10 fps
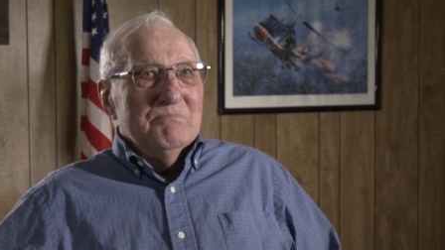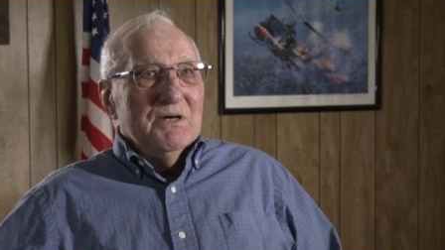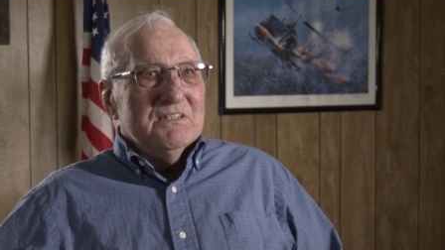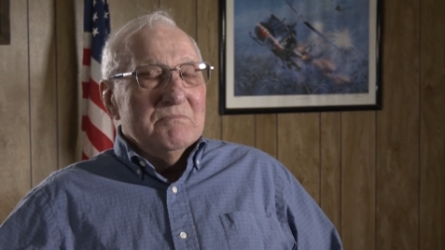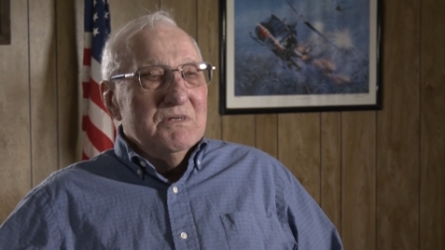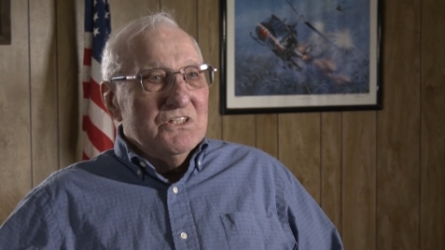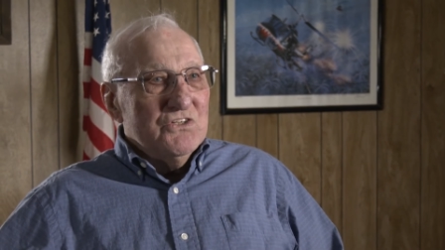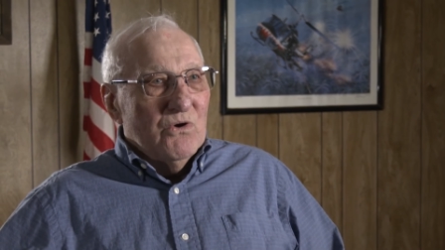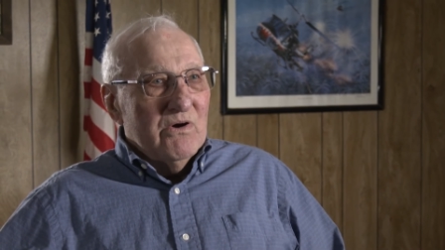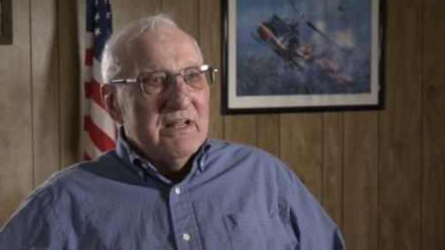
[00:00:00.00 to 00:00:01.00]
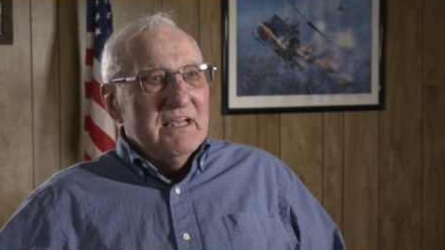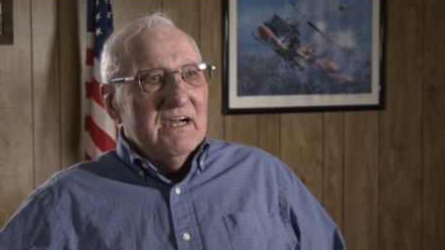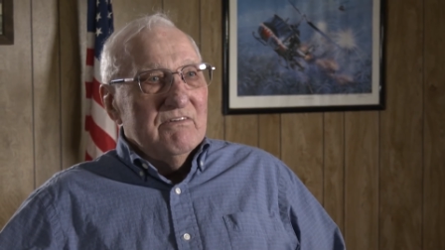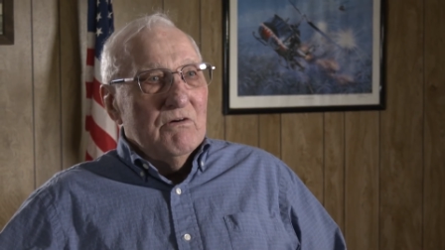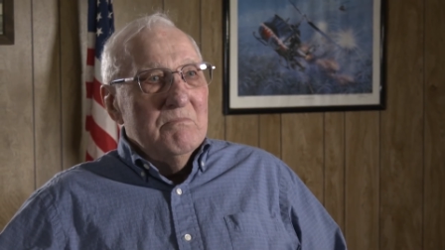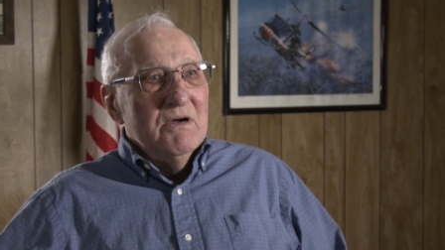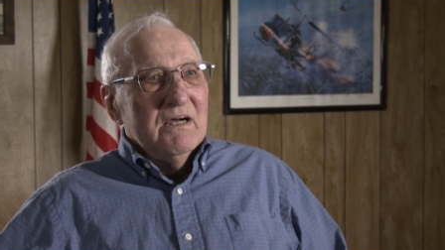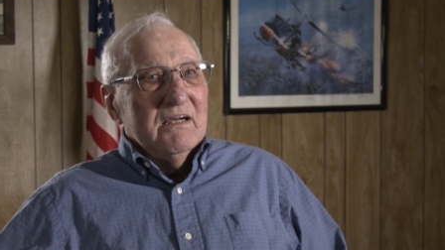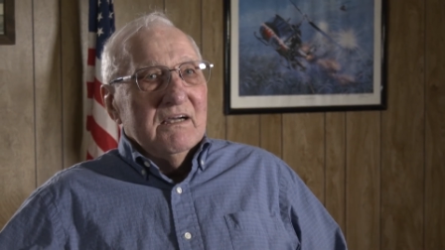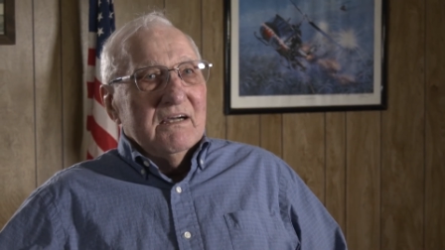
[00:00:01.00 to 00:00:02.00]
but the majority of them
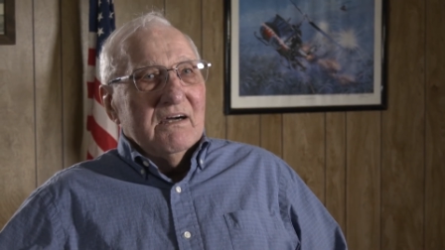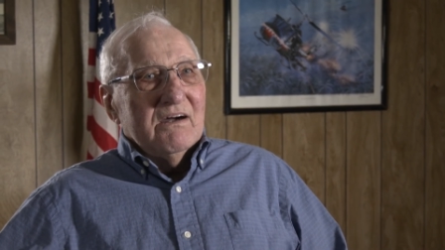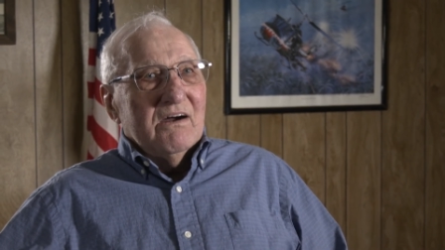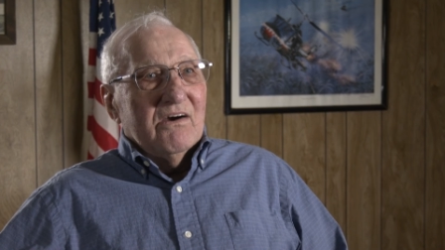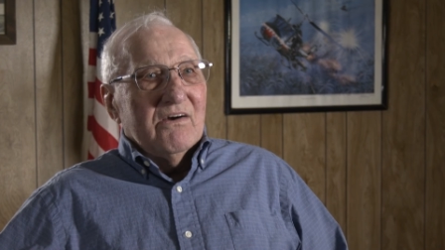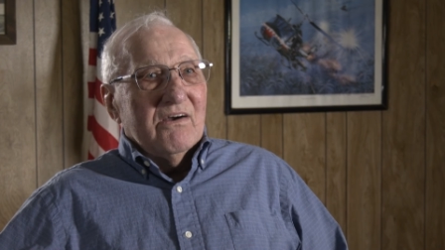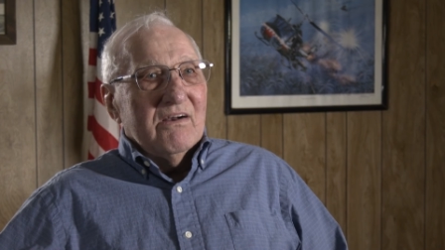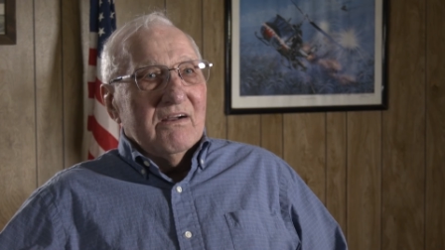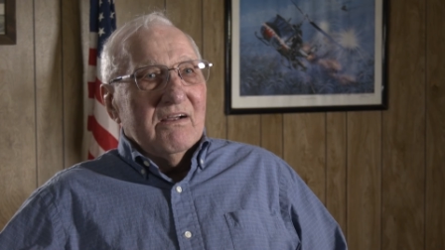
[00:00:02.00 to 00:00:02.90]
are